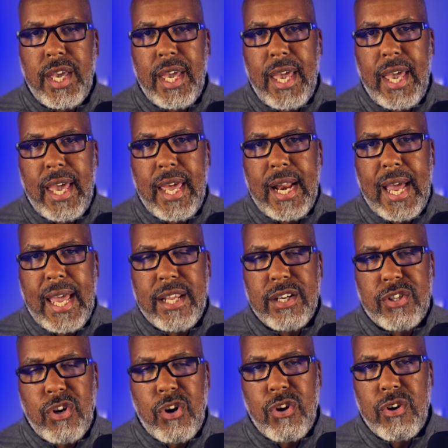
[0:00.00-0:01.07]
and I
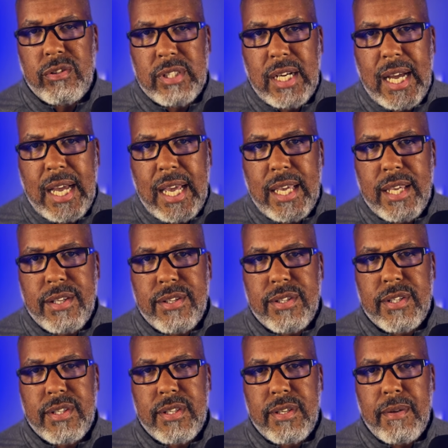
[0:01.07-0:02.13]

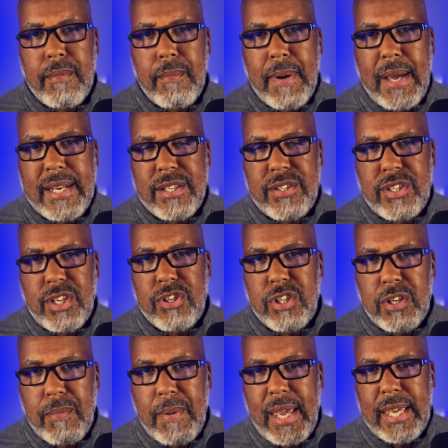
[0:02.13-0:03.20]
internalize my
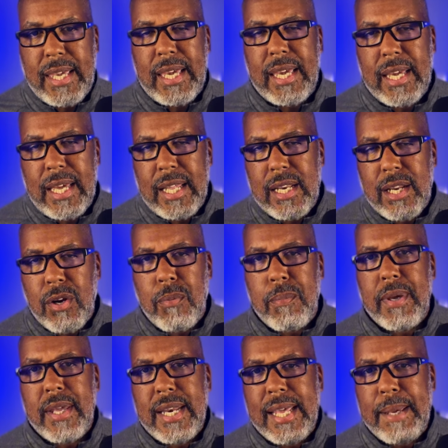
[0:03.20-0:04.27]
decision making a little
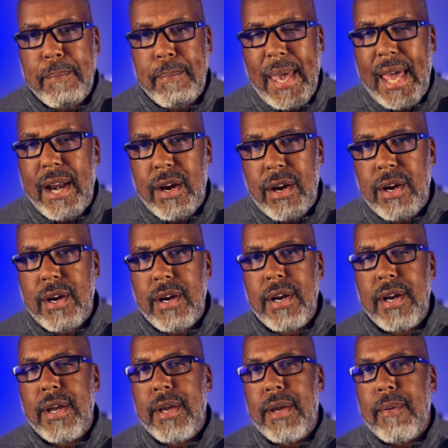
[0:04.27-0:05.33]
bit better
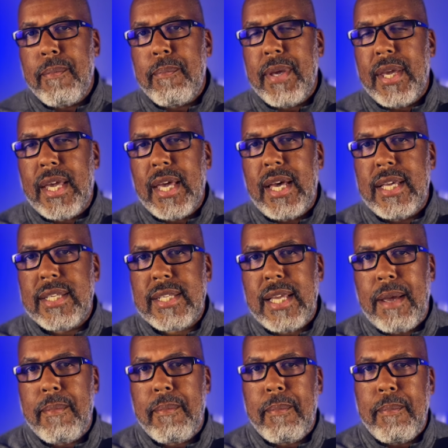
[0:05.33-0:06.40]
because
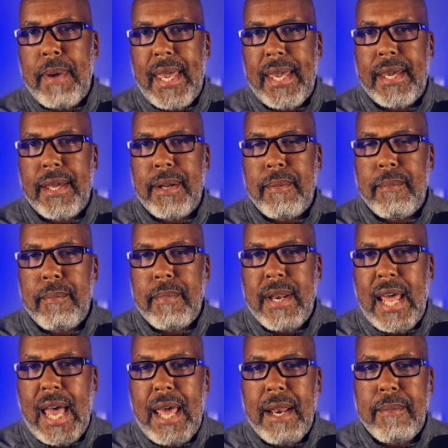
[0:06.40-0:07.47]
I'm making them
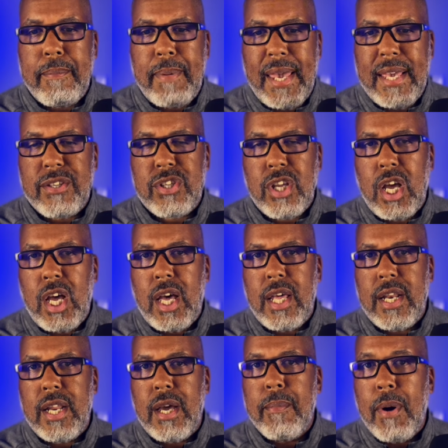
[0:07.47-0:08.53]
not based
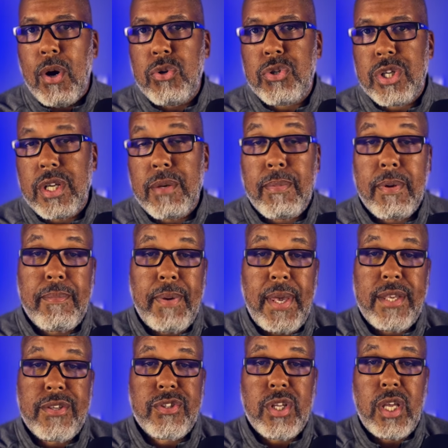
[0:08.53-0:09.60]
on emotion, but
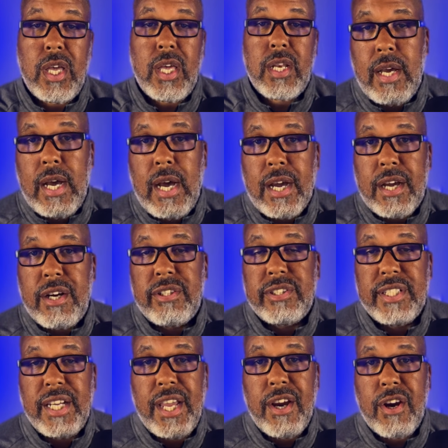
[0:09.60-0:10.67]
based on a
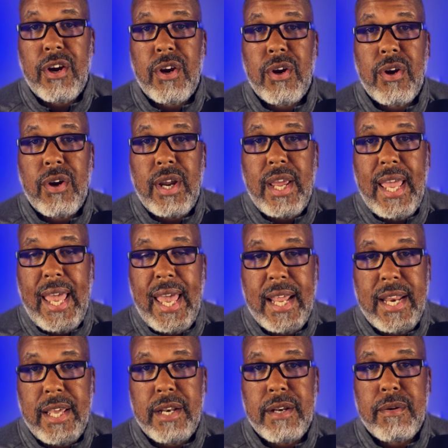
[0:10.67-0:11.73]
clear
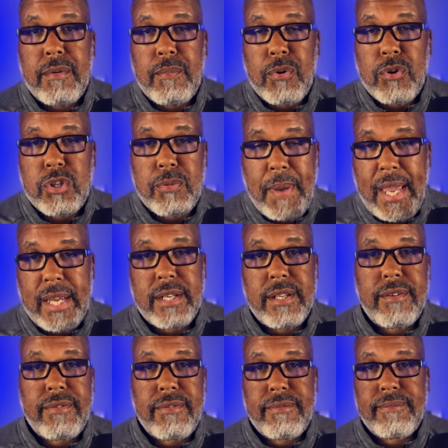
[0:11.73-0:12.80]
headed
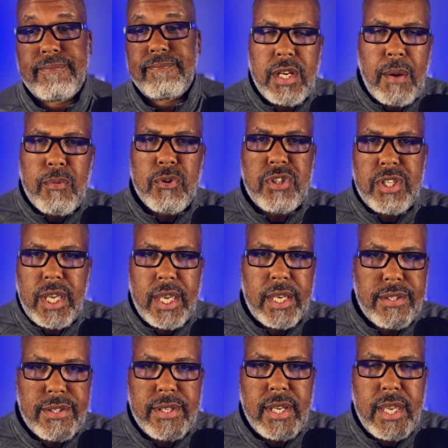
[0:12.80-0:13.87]
perspective. Number
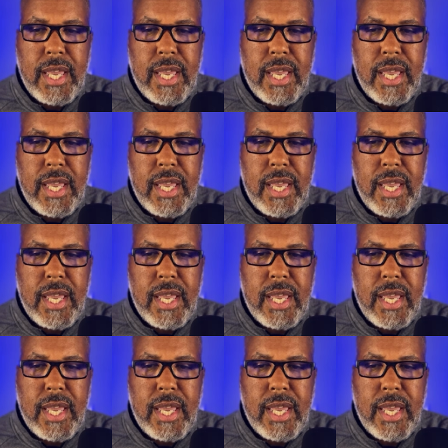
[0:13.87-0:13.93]
six,